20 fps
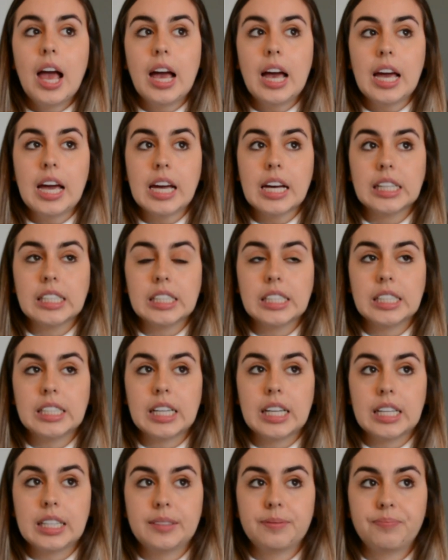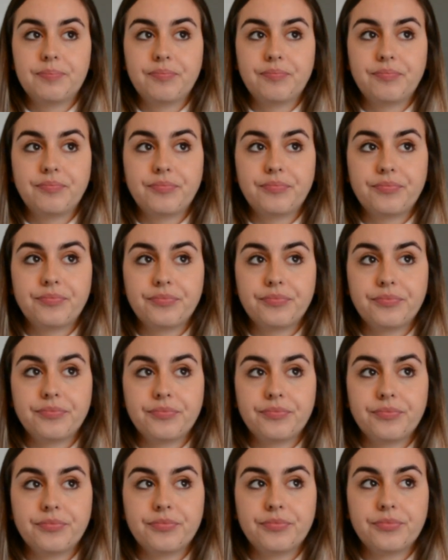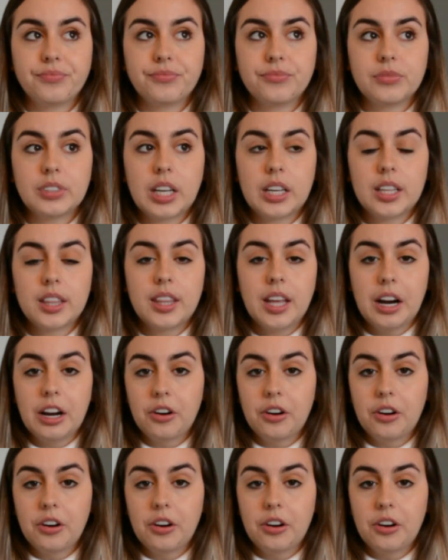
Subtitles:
And then